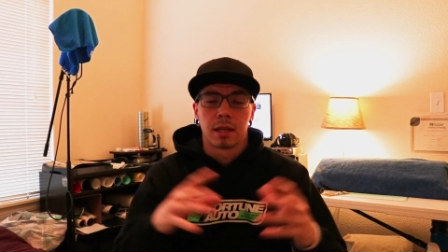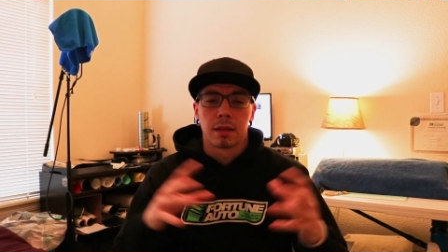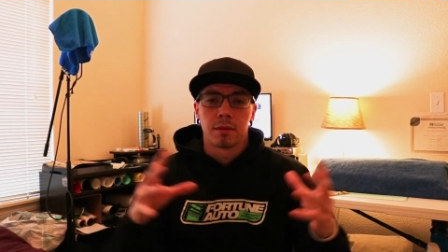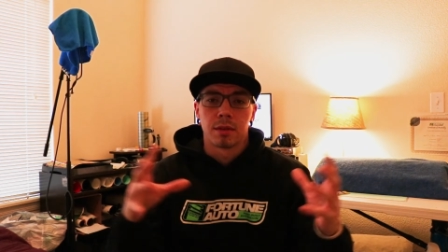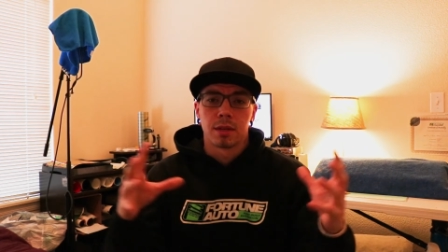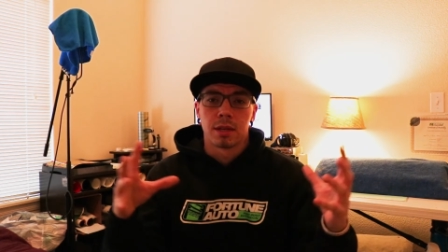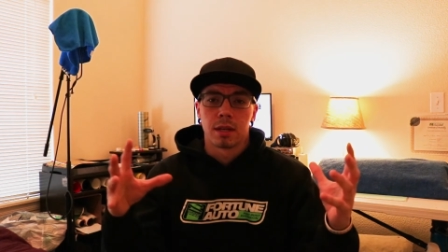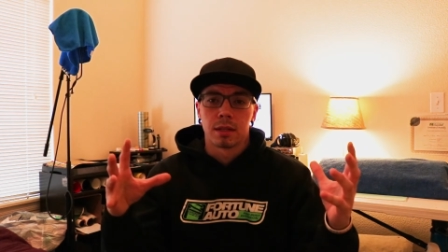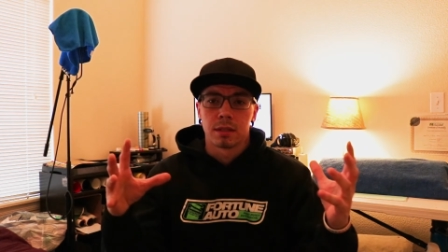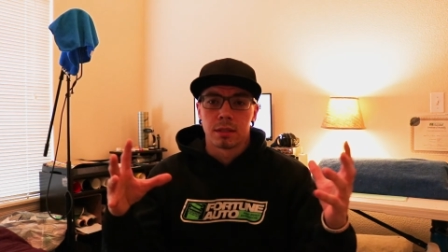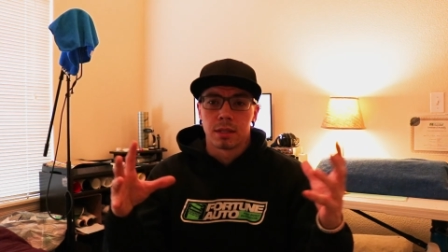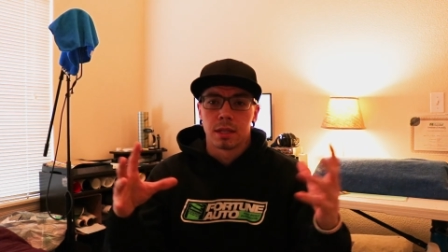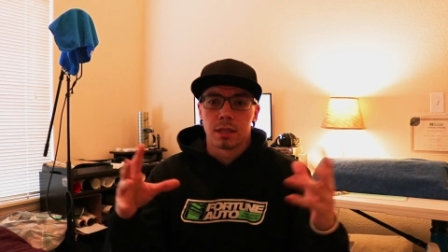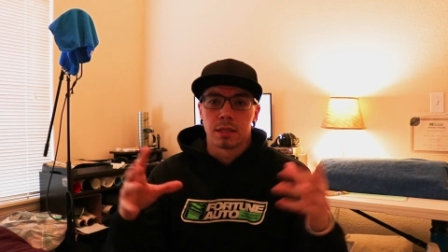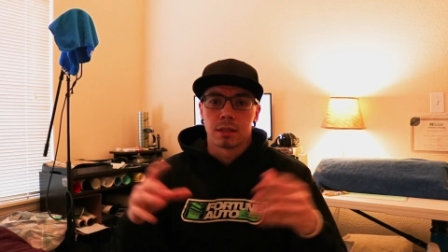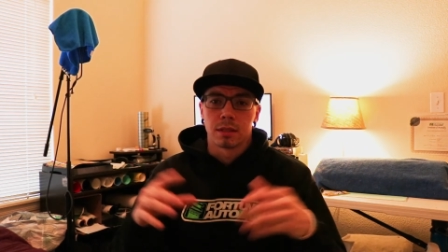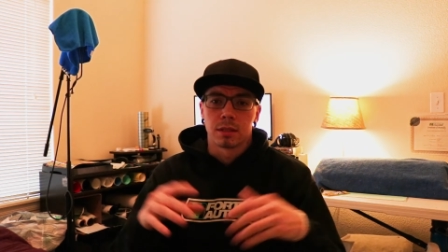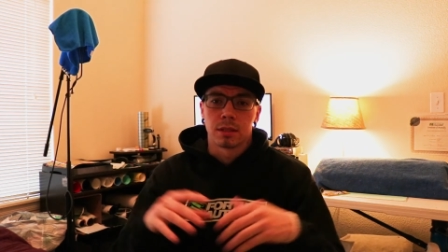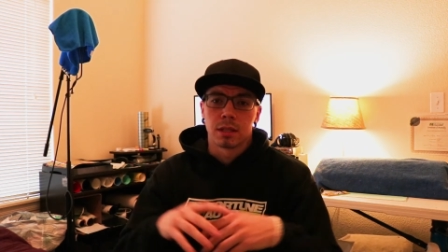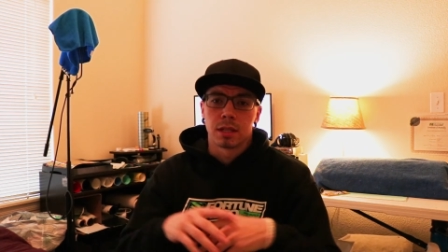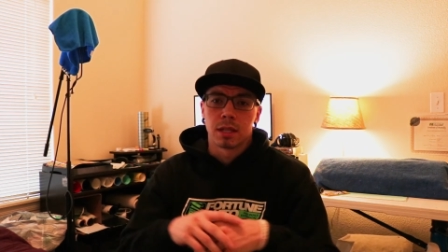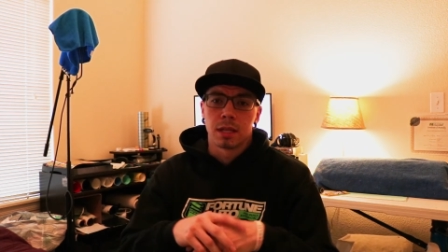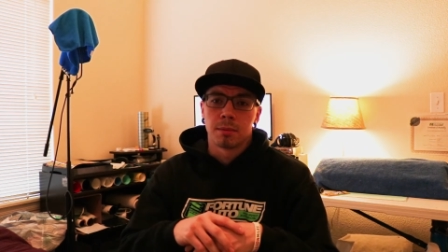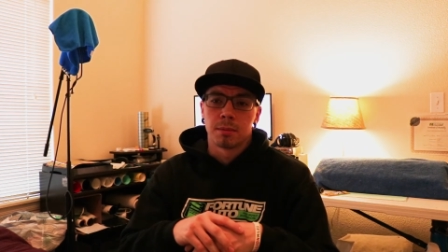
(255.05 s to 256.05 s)
give you guys a nice
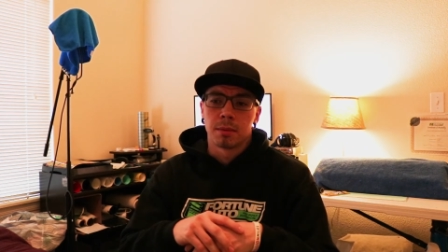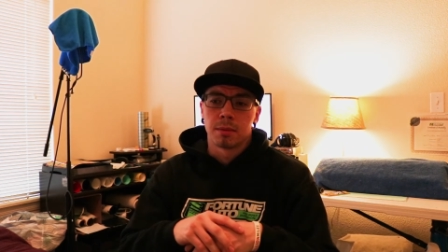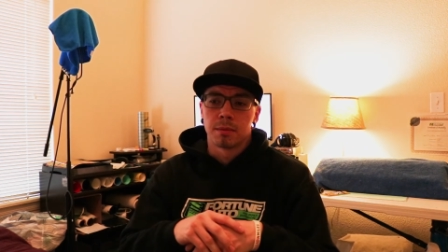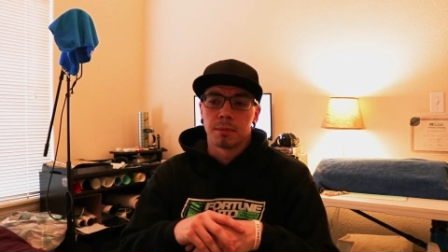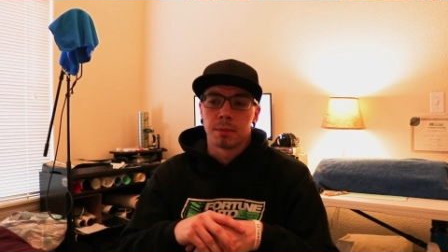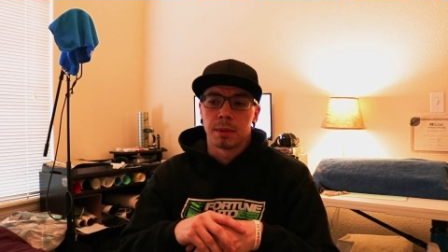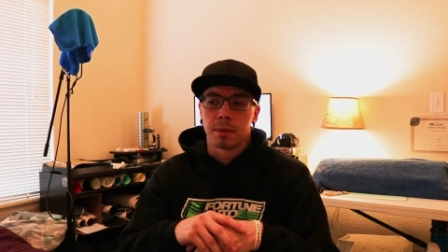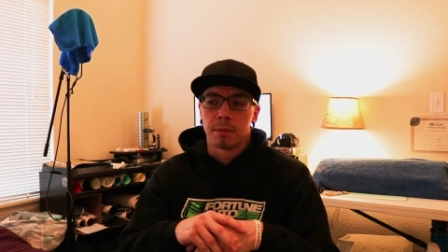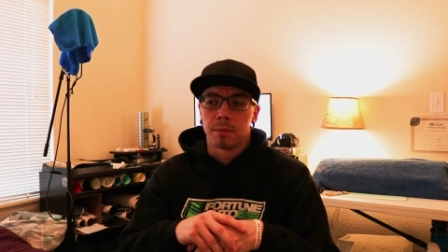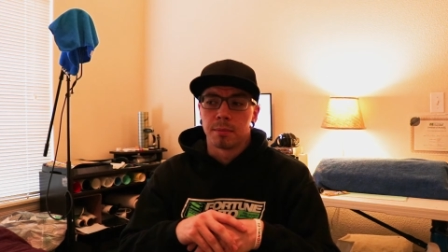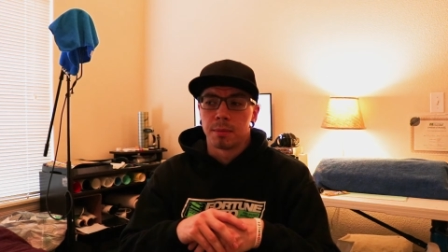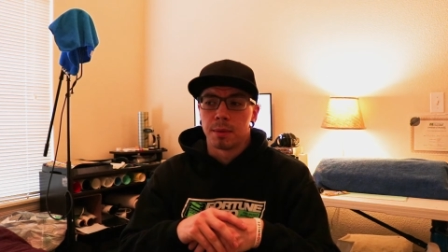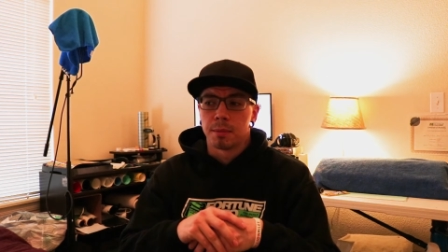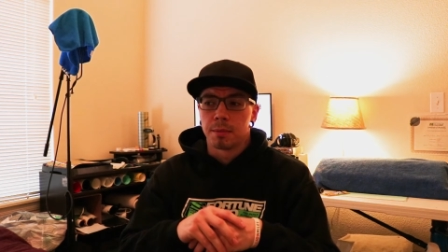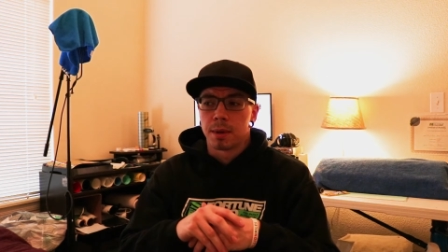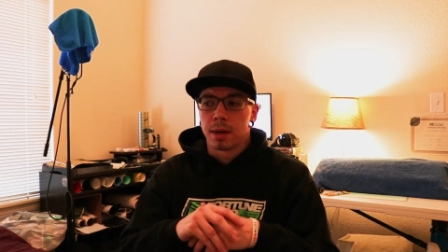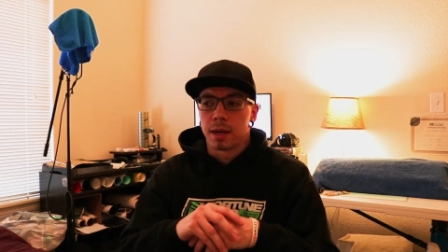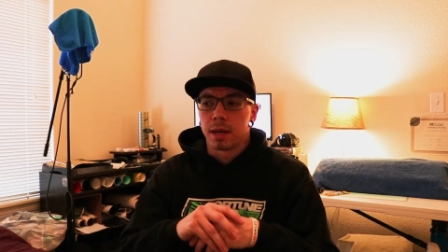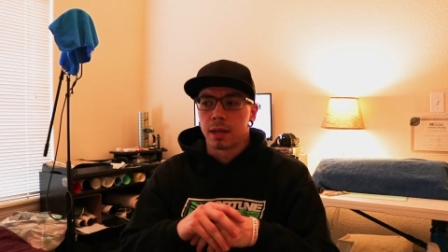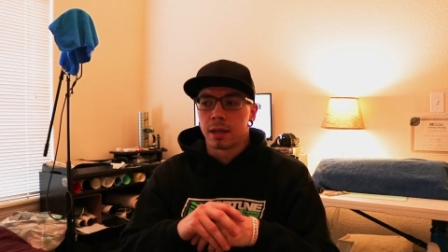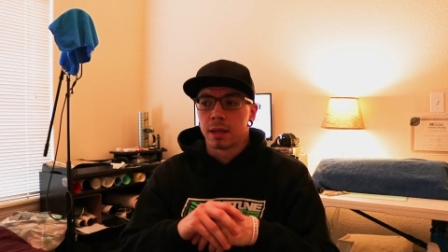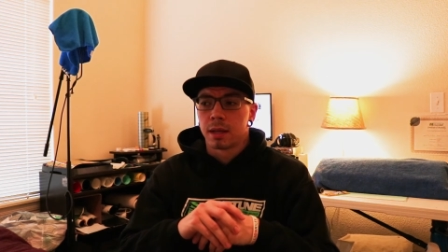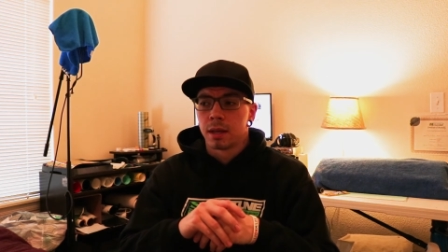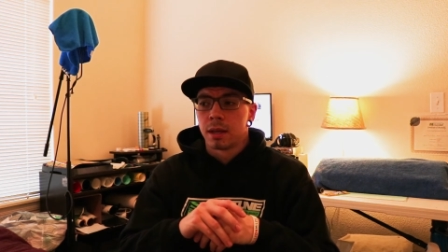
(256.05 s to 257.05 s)
little clip of the
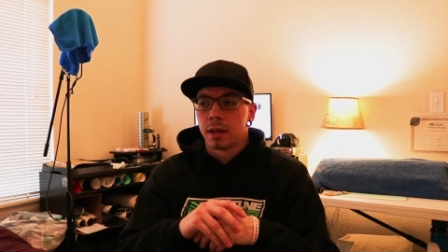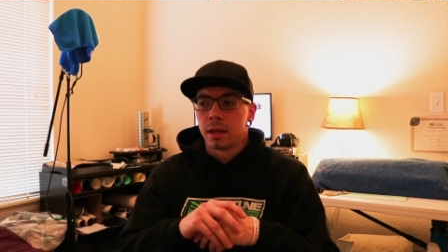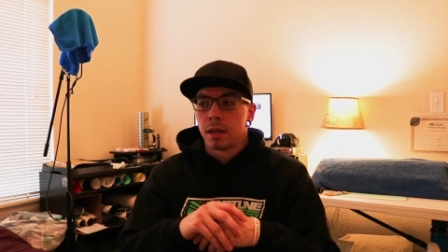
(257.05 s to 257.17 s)
bike.